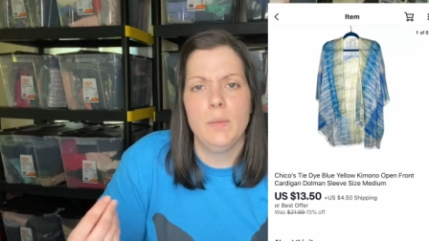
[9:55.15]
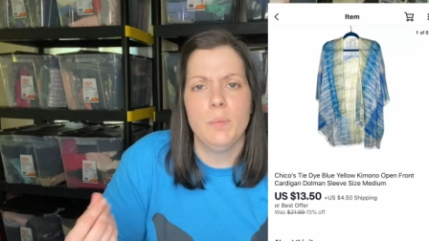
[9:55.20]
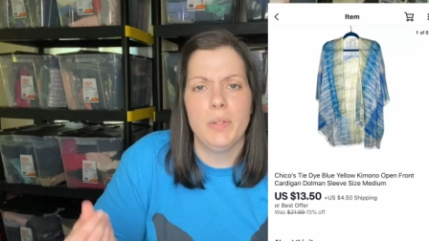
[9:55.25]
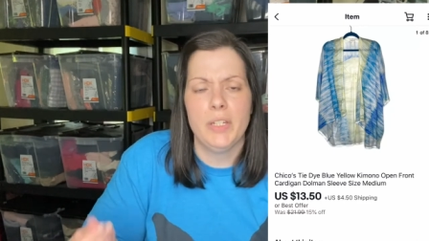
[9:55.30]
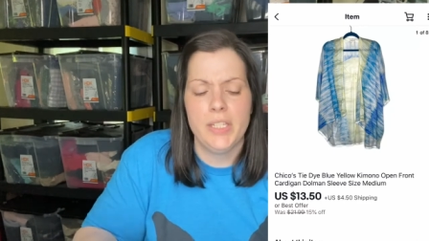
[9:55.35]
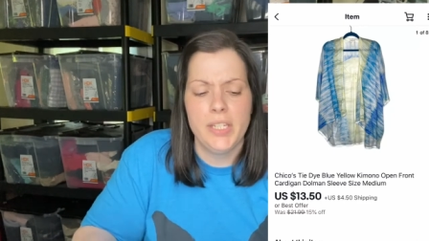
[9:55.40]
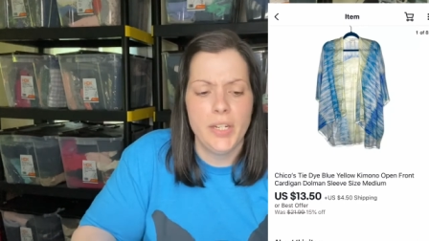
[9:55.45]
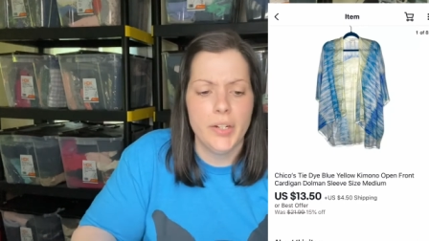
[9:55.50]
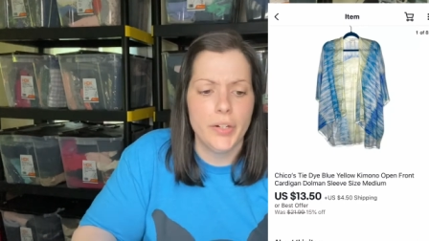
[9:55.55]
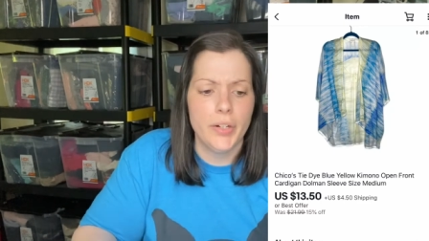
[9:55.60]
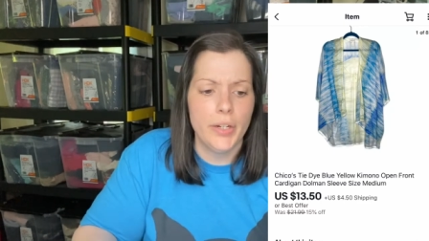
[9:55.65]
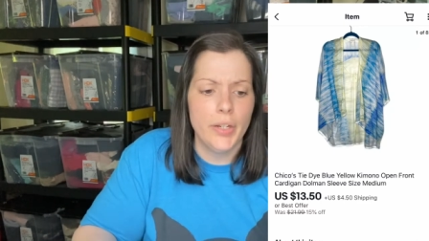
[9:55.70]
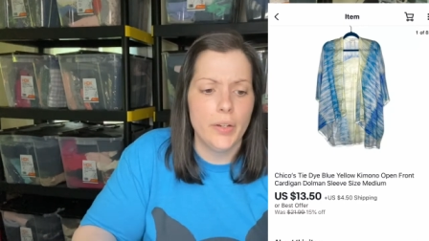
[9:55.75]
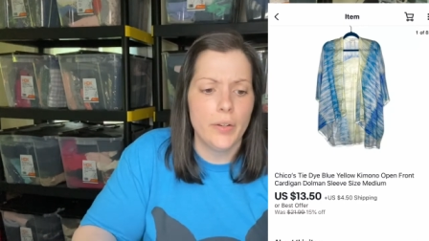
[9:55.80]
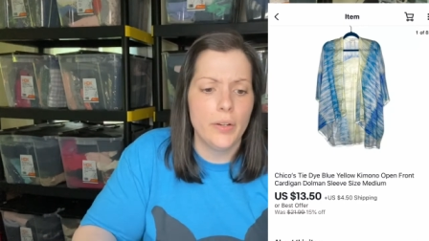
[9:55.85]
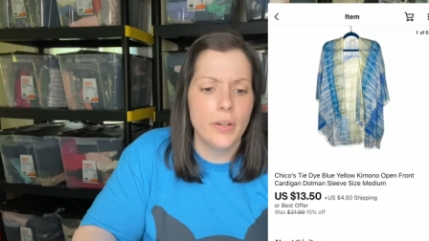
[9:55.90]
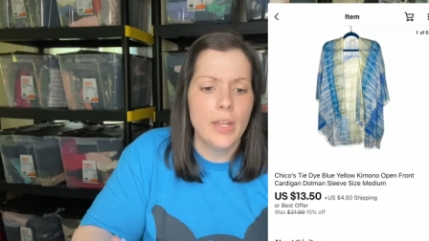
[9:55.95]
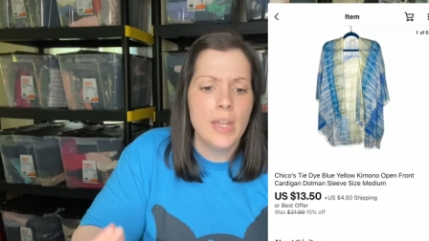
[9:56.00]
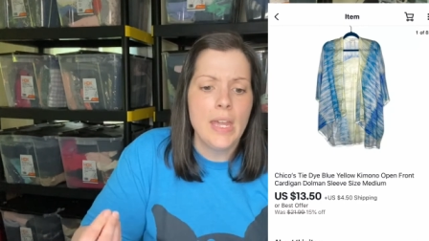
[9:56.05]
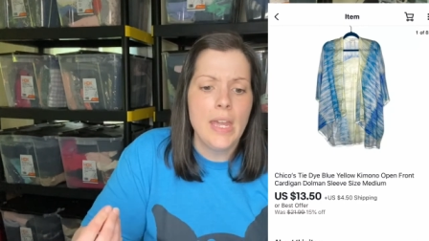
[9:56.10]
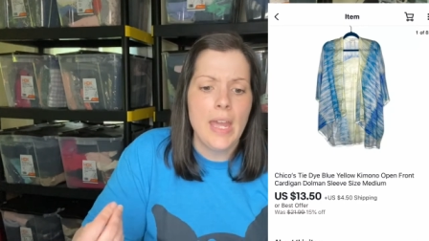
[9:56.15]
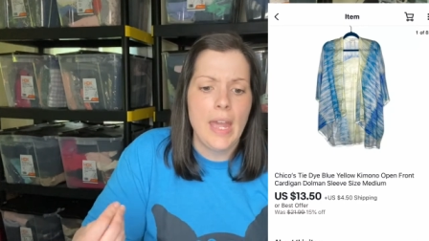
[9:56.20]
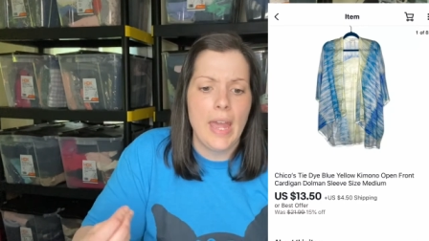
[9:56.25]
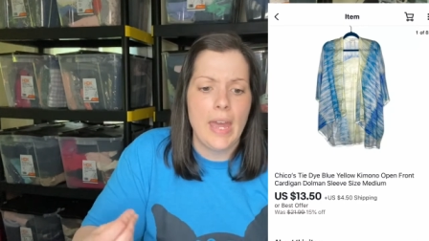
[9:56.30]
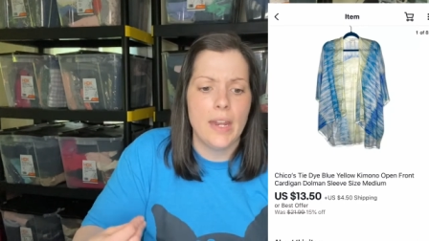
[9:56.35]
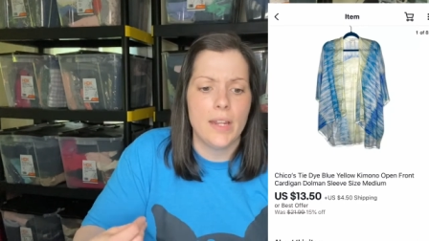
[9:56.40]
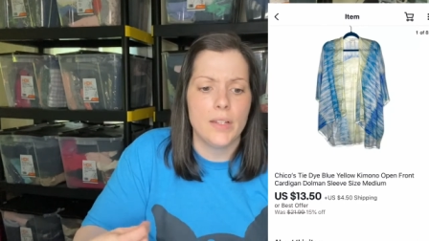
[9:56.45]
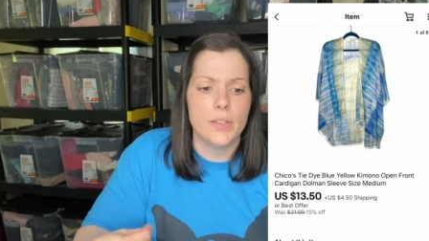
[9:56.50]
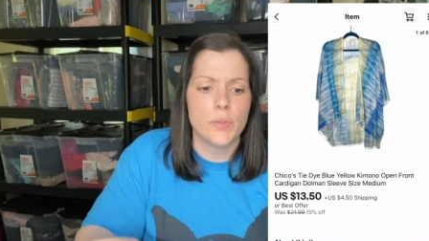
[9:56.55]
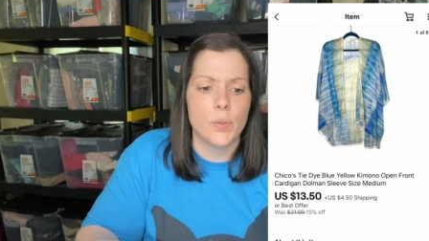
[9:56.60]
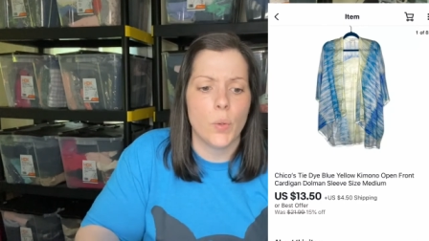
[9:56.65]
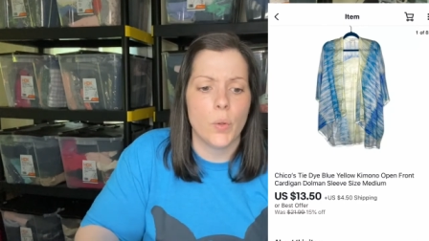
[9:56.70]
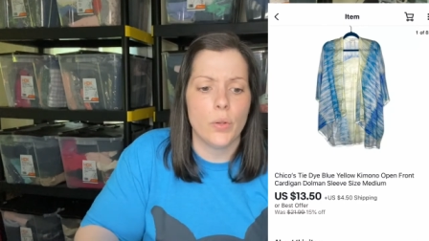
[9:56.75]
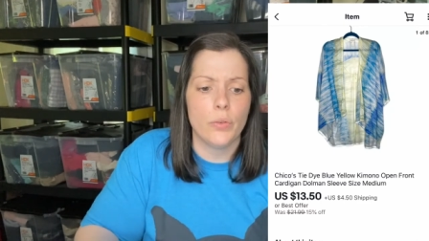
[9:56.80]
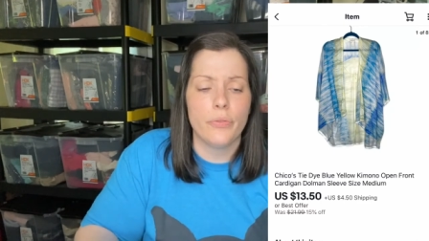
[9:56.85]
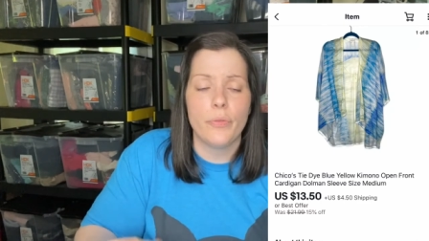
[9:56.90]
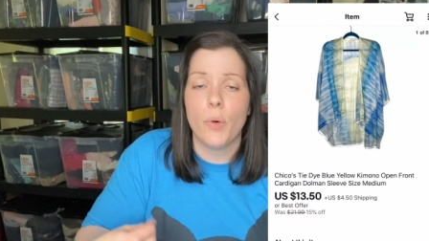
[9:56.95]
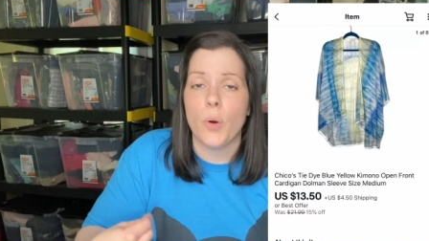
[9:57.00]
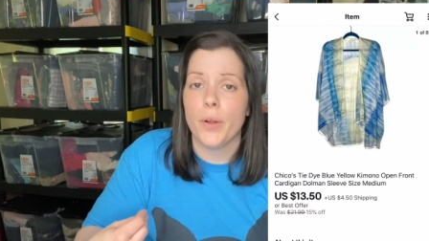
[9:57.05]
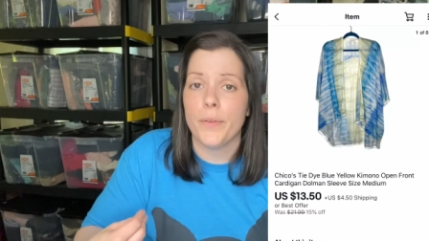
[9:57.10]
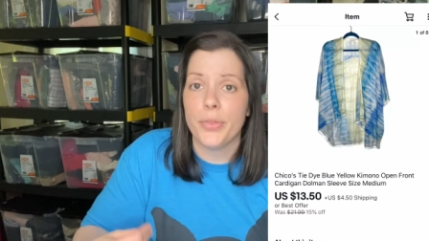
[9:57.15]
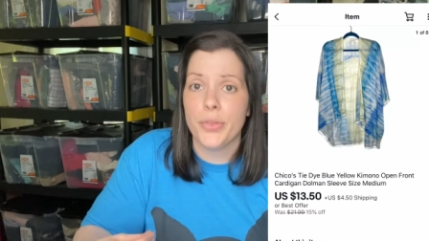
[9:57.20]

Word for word: material and it sold for